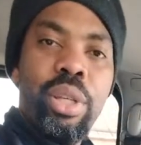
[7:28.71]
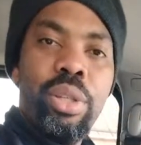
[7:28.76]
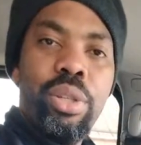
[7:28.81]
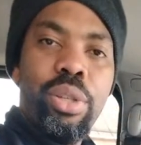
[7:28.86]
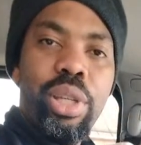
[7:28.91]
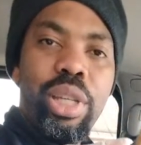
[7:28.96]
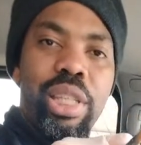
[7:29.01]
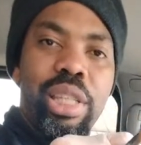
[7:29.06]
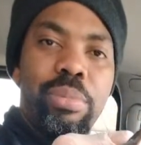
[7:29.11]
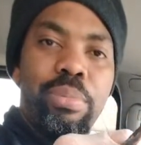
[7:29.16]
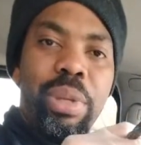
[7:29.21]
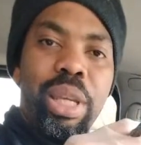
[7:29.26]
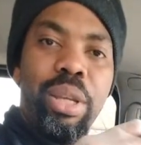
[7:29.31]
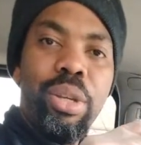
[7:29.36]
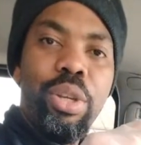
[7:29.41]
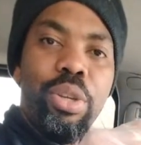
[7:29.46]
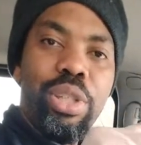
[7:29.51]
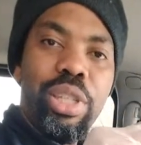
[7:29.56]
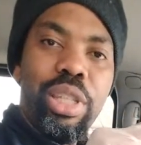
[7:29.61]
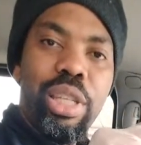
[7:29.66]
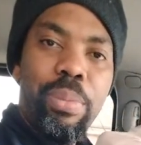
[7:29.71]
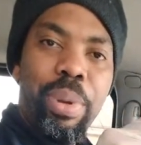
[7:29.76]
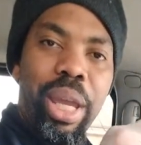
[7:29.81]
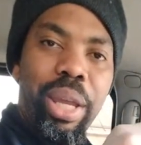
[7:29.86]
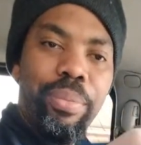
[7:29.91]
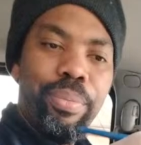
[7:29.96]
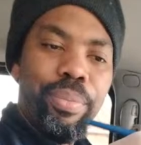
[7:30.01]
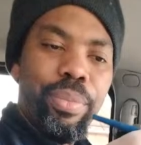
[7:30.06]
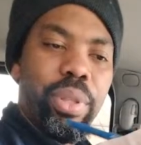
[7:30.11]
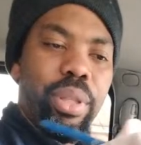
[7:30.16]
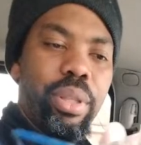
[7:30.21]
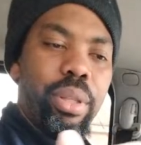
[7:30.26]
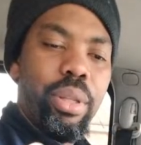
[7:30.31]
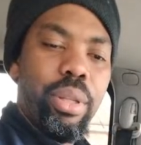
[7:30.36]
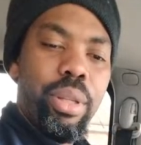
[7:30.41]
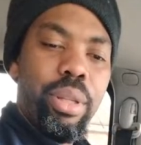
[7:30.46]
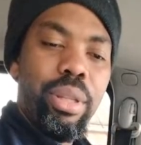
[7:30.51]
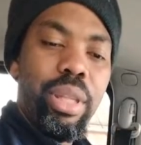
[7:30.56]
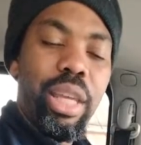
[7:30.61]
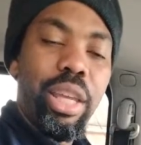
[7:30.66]
So this is me using the paint.
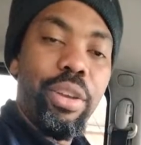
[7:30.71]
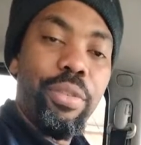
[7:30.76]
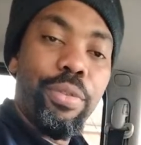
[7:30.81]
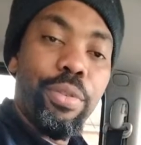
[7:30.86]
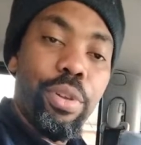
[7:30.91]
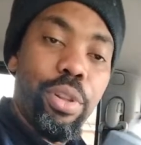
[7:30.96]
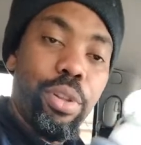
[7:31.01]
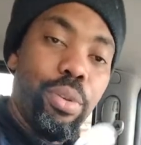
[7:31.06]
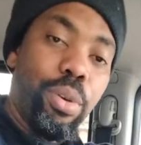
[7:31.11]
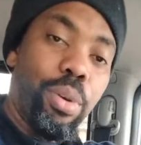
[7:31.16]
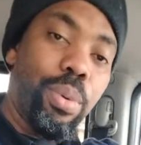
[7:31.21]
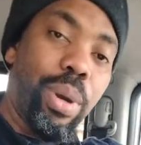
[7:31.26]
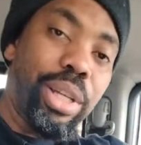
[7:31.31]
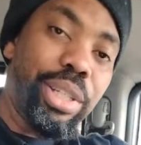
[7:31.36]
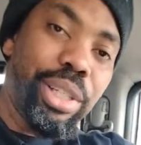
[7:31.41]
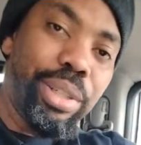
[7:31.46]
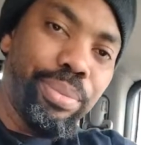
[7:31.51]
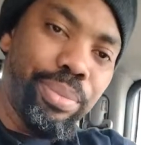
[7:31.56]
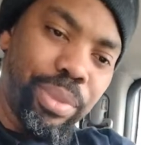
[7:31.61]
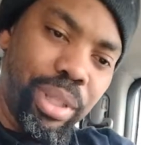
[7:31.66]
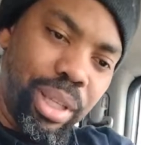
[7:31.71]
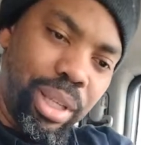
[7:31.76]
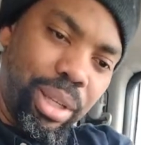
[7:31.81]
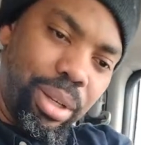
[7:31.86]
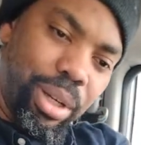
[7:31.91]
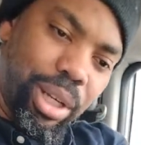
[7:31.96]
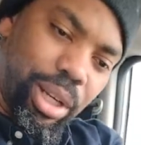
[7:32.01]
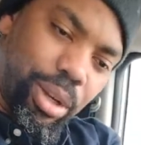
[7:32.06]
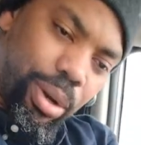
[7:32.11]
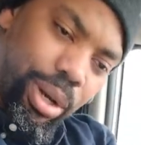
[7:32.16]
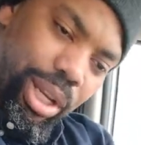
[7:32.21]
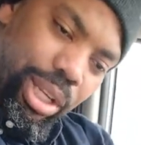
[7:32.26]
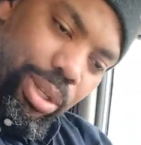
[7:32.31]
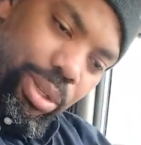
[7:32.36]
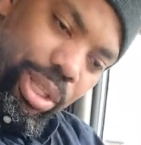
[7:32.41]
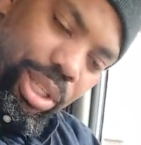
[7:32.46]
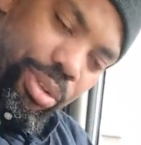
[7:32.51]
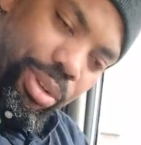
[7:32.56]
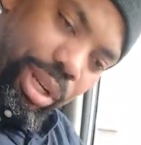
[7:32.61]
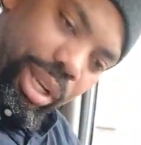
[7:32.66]
Thank you for all who are watching. We're gonna go ahead and
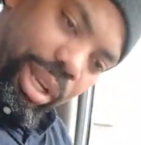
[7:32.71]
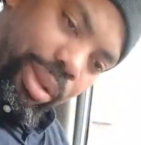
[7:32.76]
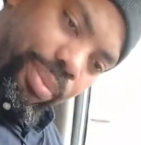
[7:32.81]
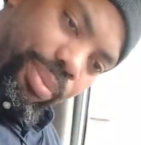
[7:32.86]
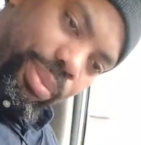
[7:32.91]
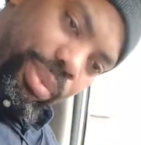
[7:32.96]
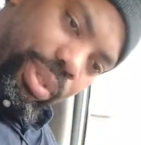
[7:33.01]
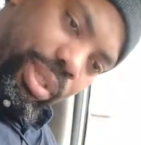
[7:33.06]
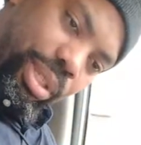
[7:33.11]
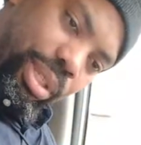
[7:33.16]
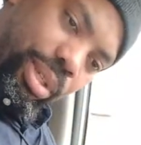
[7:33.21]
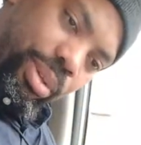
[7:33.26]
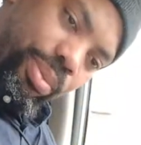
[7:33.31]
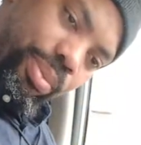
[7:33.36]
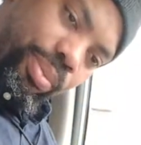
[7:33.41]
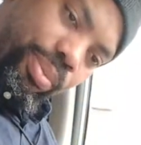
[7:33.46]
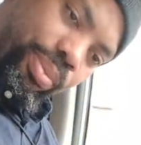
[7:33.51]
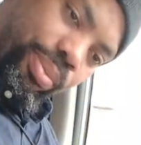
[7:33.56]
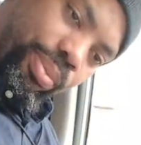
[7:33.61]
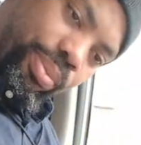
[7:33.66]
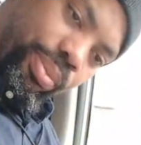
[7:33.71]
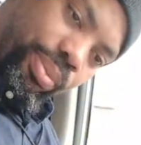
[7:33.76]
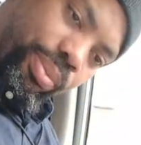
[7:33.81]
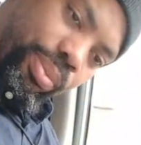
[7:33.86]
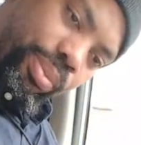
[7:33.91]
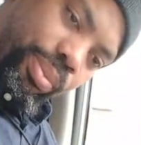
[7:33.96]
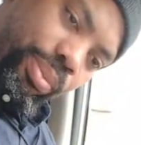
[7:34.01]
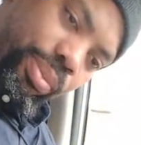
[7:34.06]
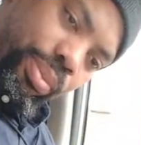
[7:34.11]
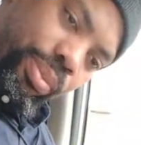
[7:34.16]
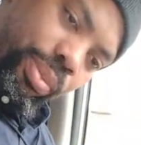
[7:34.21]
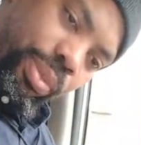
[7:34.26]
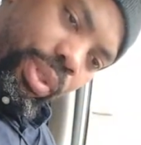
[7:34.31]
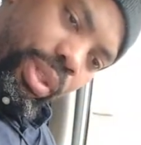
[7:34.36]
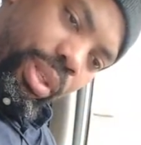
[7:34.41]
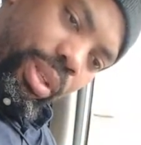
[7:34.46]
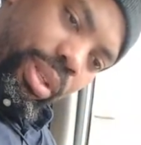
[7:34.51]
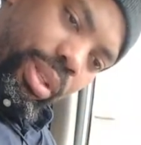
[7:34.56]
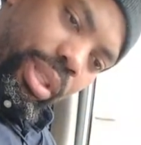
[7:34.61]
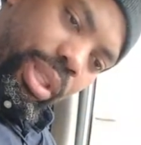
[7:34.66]
do this right now. So
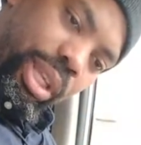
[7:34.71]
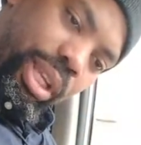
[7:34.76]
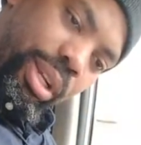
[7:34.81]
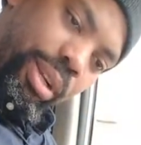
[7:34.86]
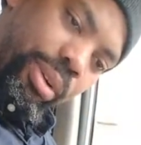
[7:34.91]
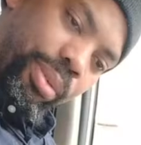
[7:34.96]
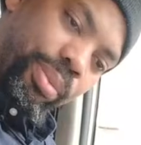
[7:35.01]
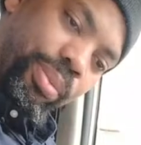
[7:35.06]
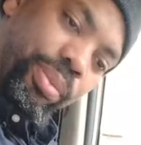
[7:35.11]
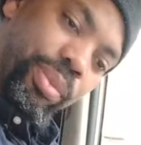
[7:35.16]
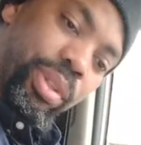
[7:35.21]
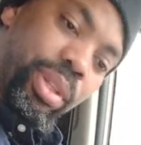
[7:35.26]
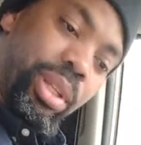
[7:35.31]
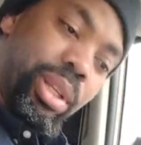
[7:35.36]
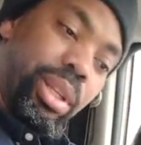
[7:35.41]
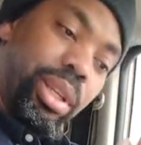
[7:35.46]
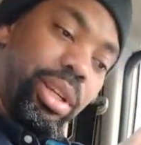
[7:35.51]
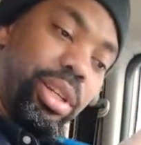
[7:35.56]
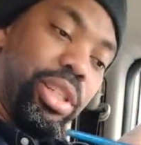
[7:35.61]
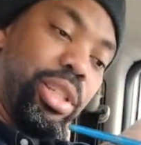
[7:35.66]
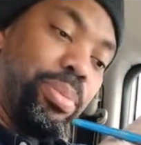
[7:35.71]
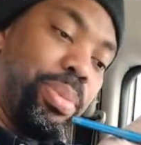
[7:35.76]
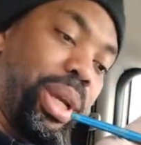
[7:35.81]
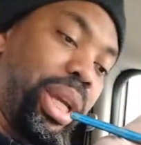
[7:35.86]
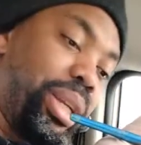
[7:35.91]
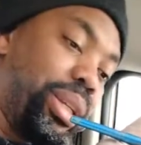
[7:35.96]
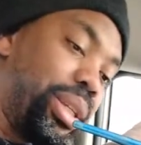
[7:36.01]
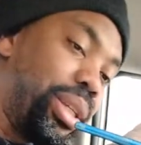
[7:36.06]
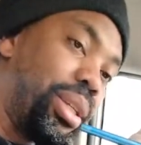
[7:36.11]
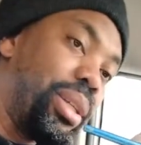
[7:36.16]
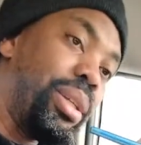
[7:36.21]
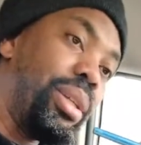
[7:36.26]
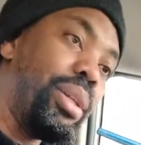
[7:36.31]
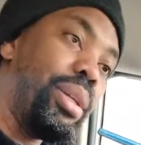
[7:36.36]
there's the paint.